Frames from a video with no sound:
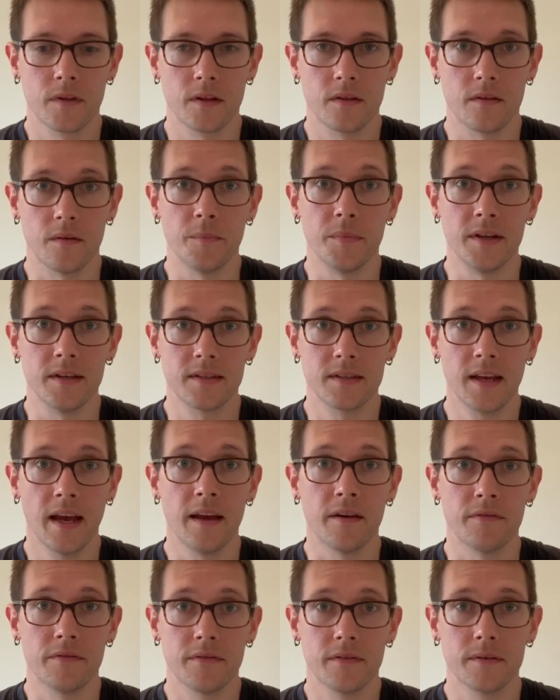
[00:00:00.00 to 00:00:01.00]
be
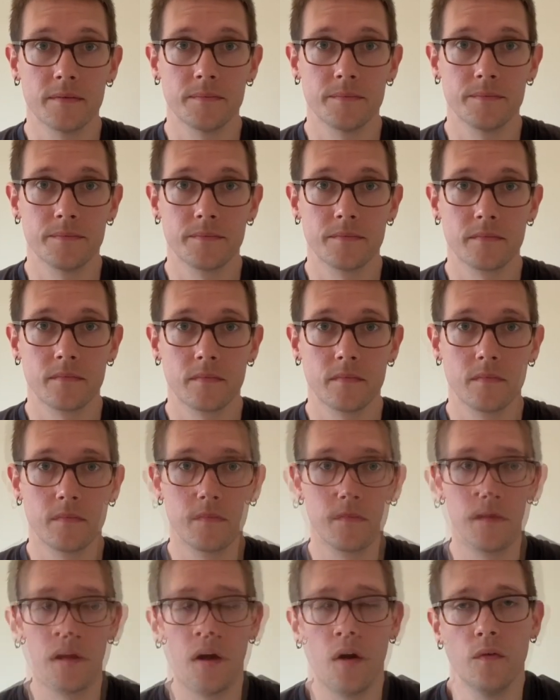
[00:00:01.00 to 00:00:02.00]
safe.
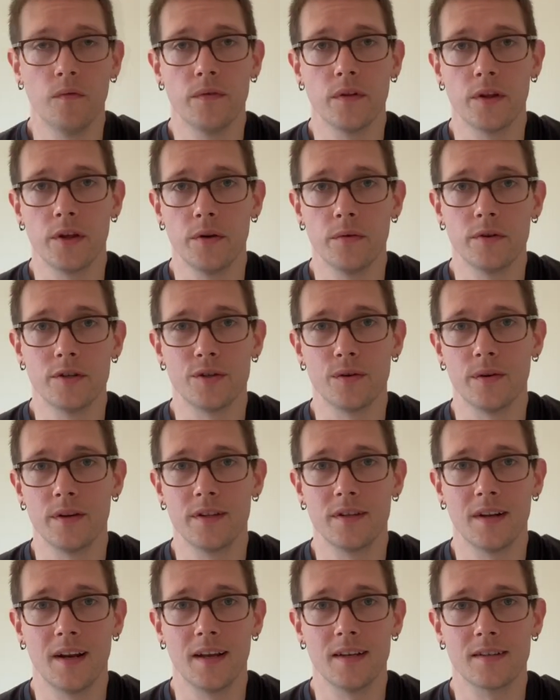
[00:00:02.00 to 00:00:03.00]
Hopefully you enjoyed
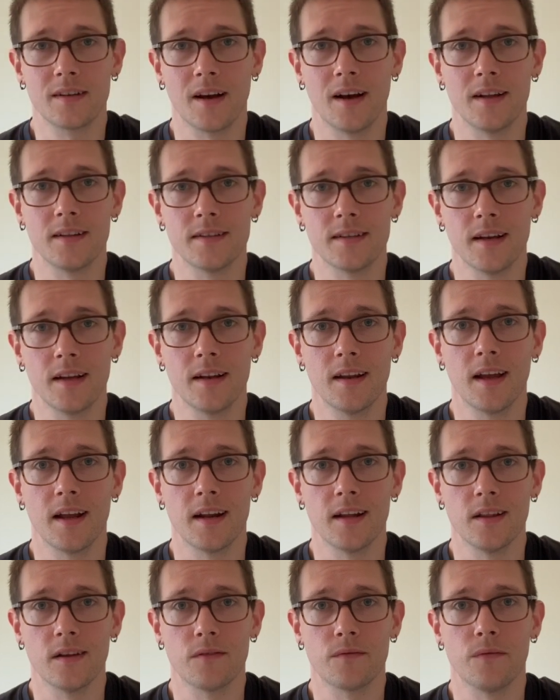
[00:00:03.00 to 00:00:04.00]
today's content, and
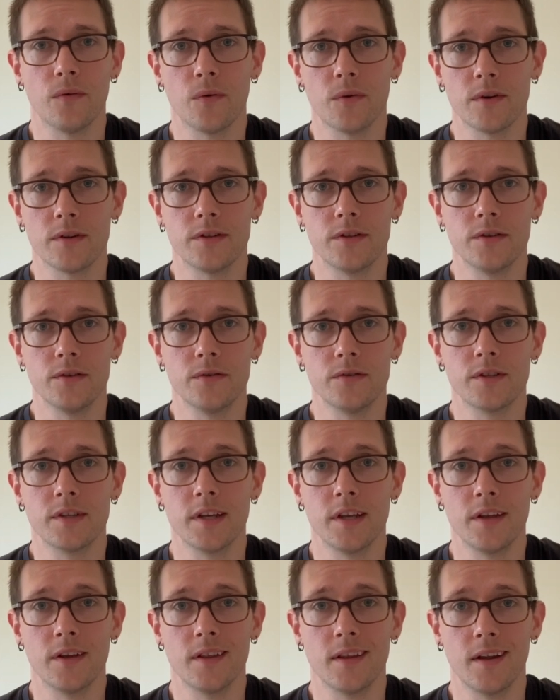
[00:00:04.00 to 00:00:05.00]
I look forward to
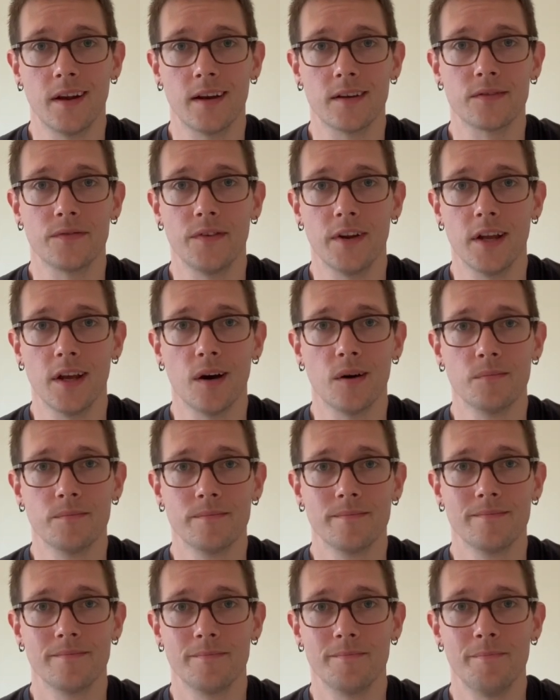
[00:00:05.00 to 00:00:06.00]
seeing you in the next video.
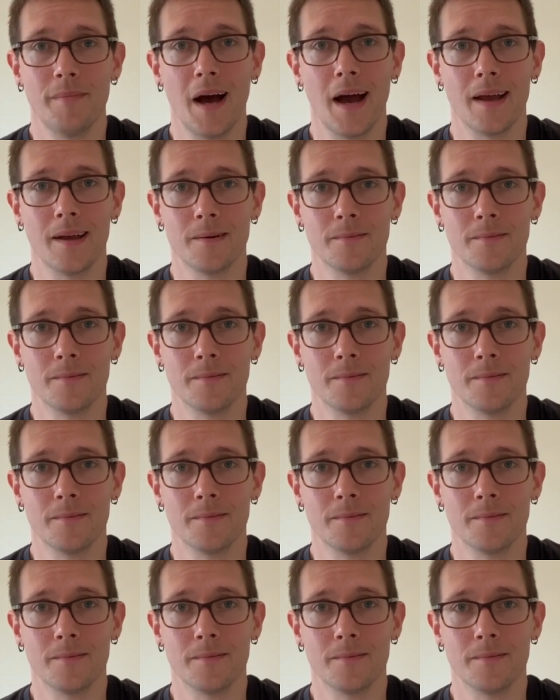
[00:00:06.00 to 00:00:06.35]
Bye.